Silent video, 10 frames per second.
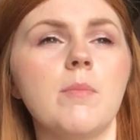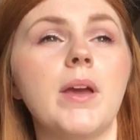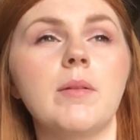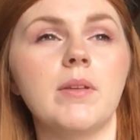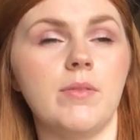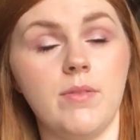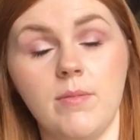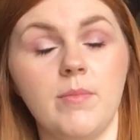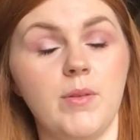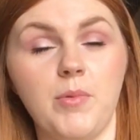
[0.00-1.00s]
But anyway,
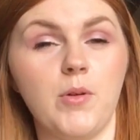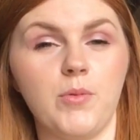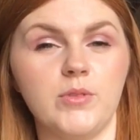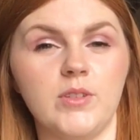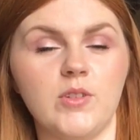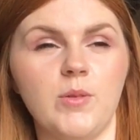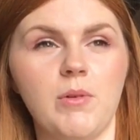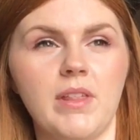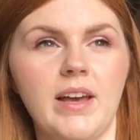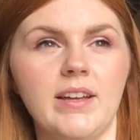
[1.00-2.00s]
the blog post is all
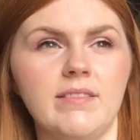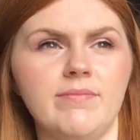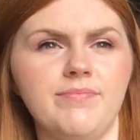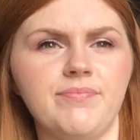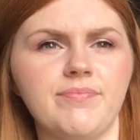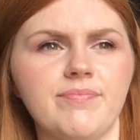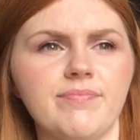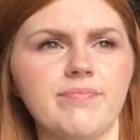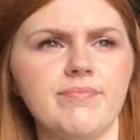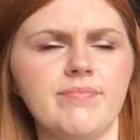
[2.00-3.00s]
about that and
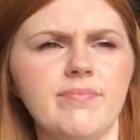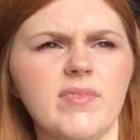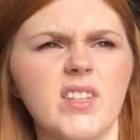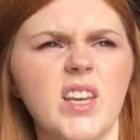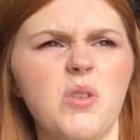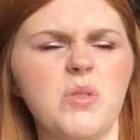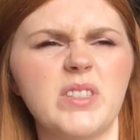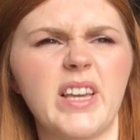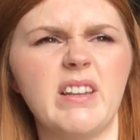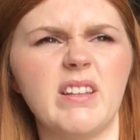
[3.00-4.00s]
how
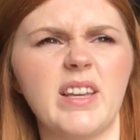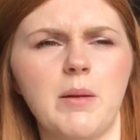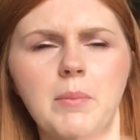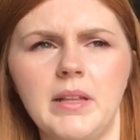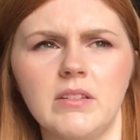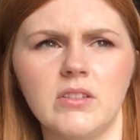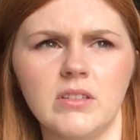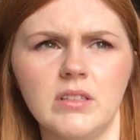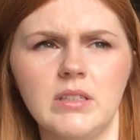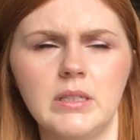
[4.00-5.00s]
it's kind of like a
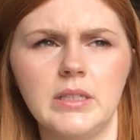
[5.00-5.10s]
mental,